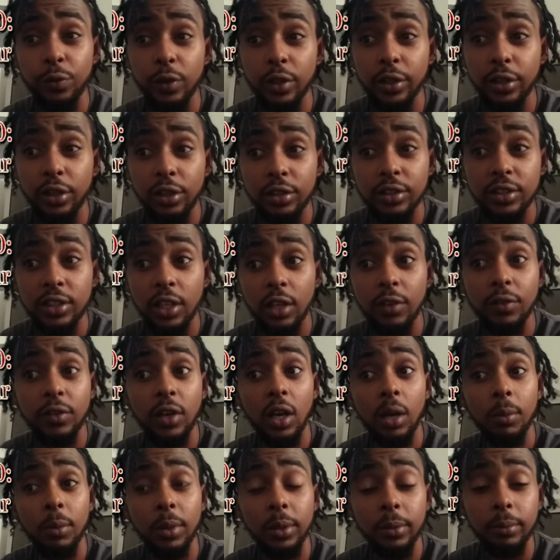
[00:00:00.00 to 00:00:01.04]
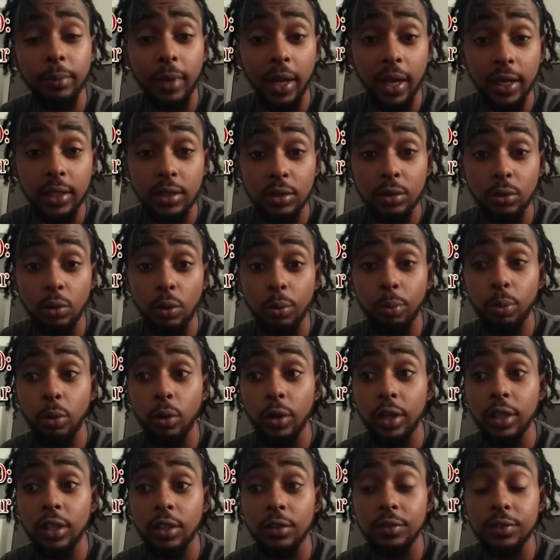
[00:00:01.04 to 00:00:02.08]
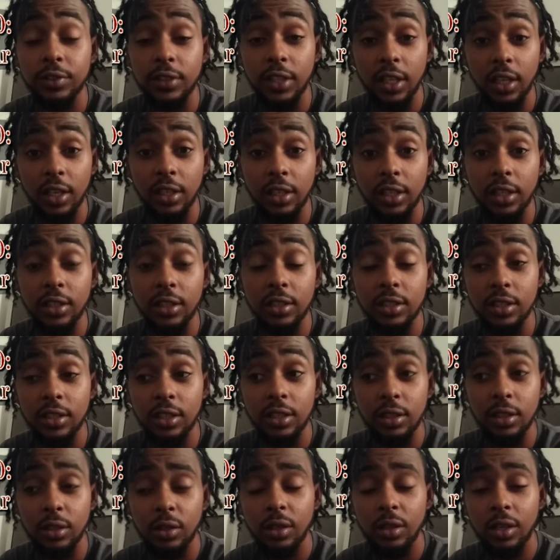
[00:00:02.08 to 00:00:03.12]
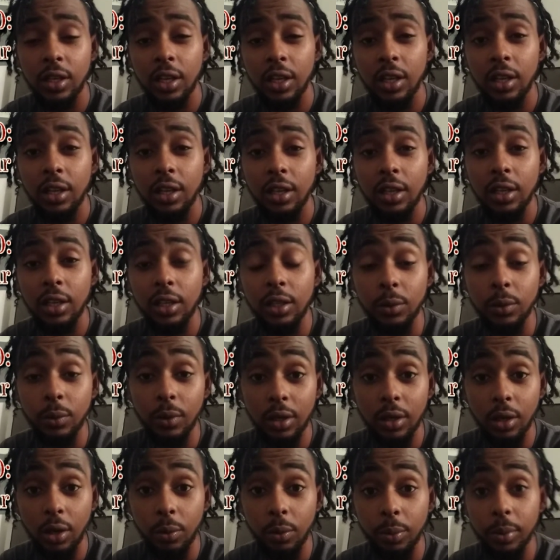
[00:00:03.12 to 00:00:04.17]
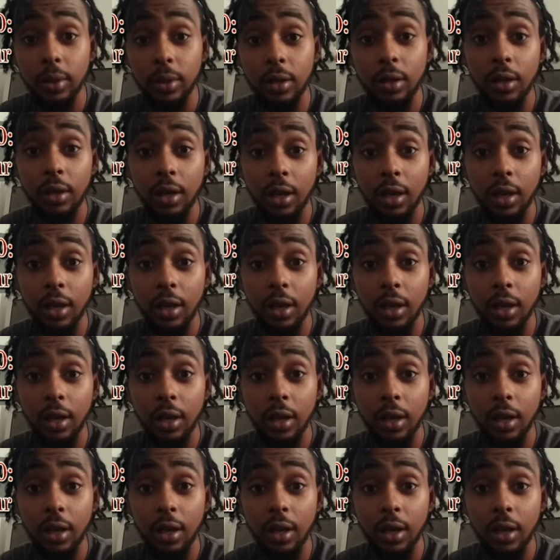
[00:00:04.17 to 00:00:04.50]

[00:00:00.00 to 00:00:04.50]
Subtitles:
feel yourself coming back to a point of standing still, you want to open your